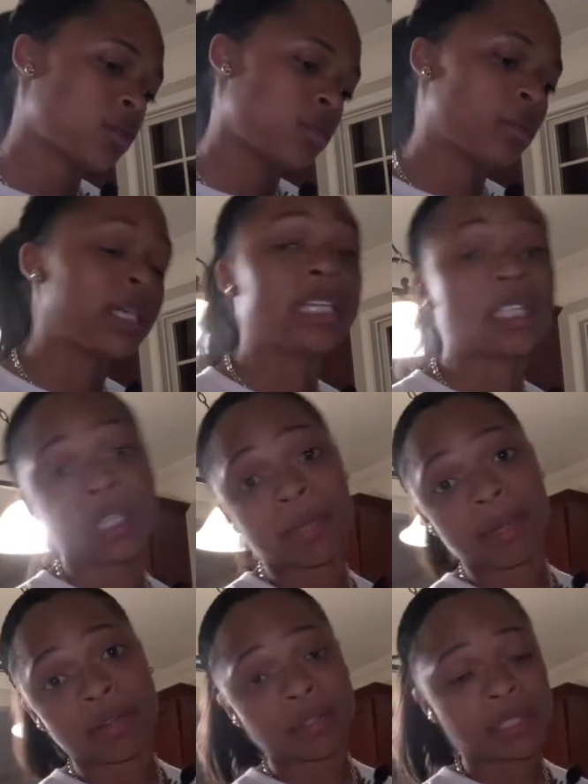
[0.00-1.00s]
But it'll come
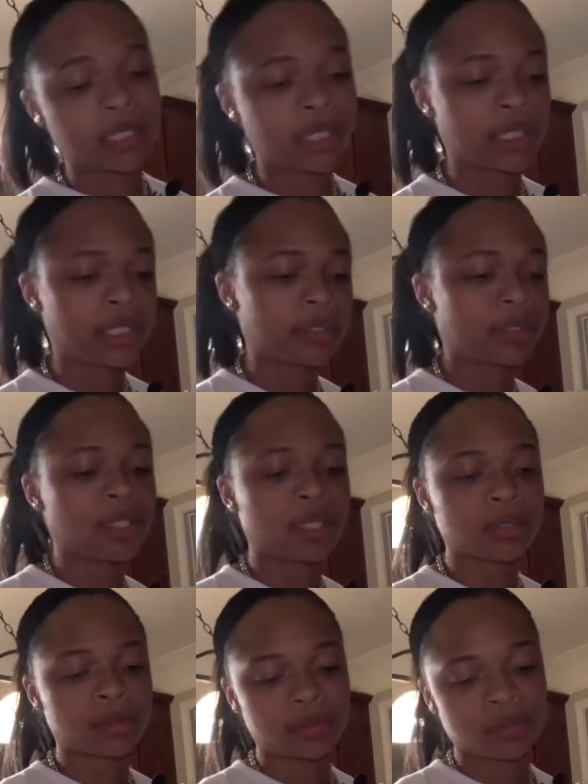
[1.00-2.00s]
out really good, you
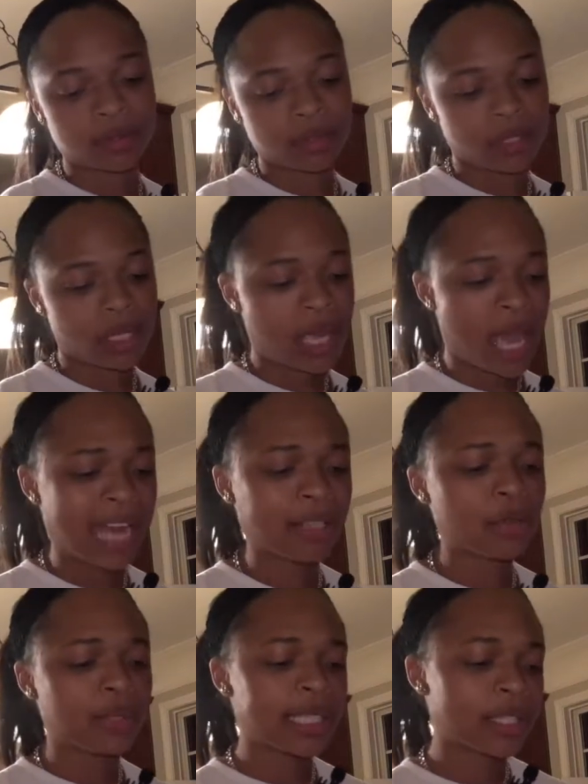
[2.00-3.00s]
know. I
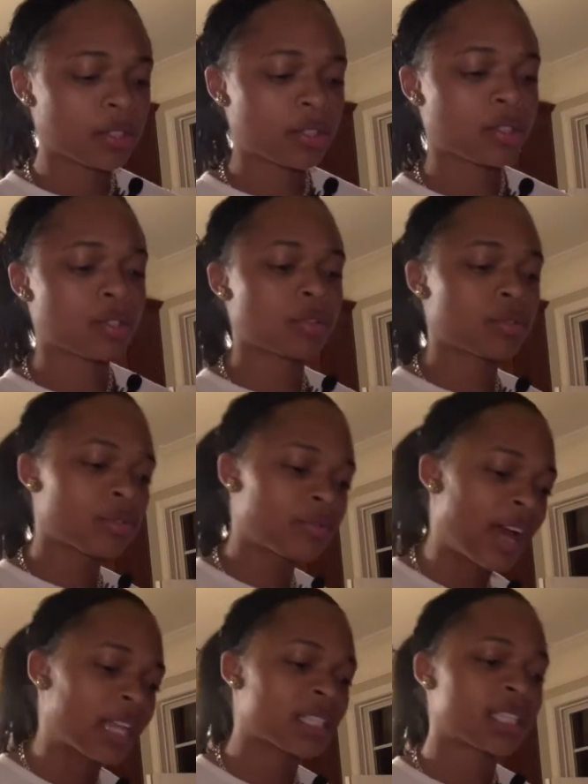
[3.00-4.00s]
do deals too,
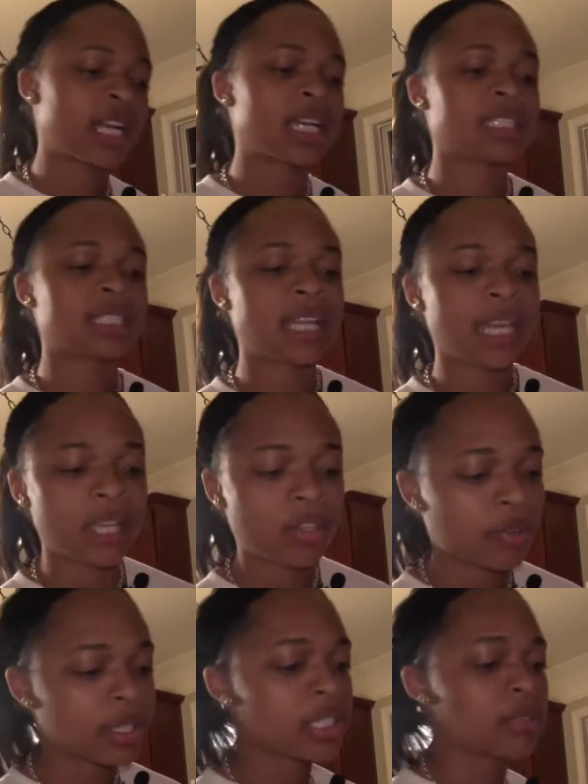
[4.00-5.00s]
Valentine's Day,
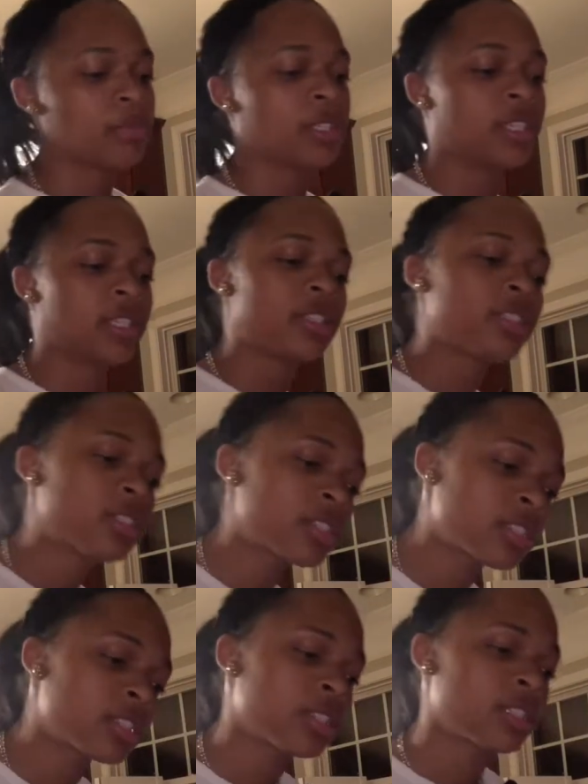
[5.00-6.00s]

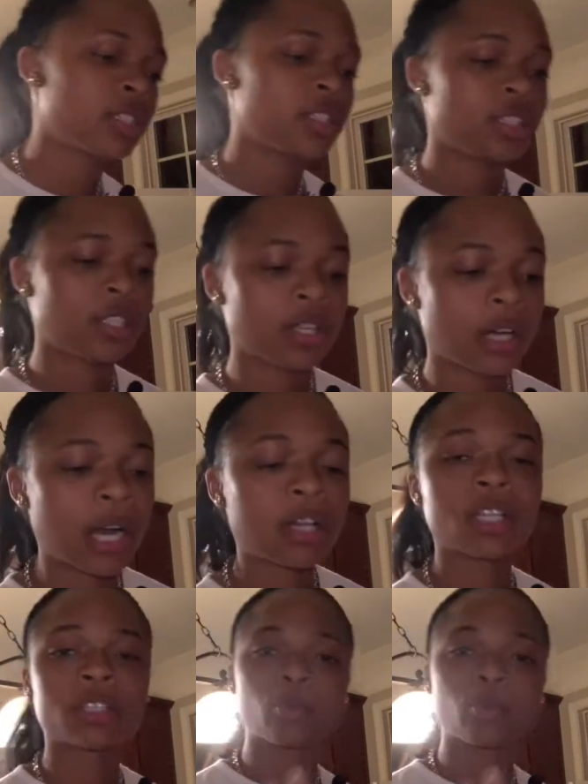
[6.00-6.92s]
Christmas. You know, I cook